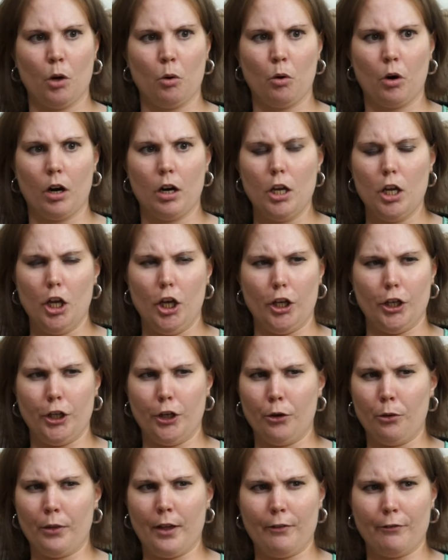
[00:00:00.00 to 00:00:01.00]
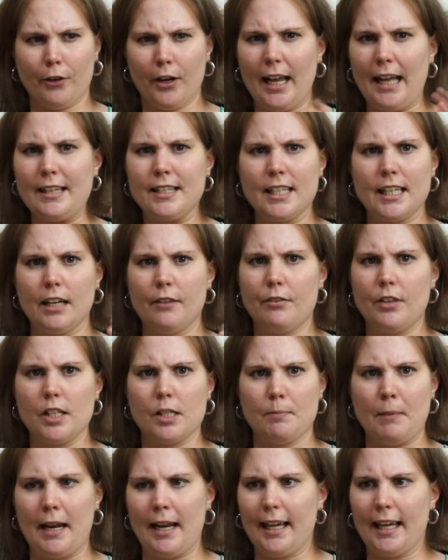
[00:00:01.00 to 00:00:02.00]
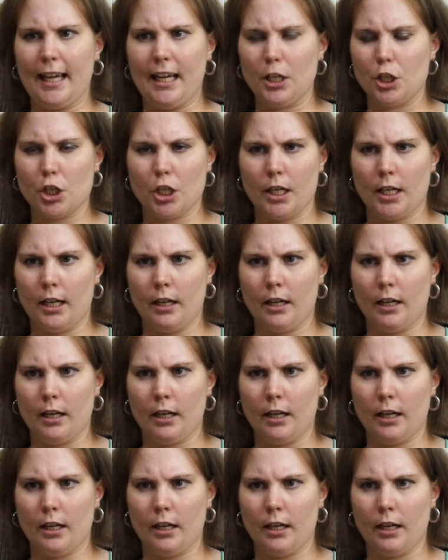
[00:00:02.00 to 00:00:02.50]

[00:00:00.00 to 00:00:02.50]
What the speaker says: or they forget to give this medication,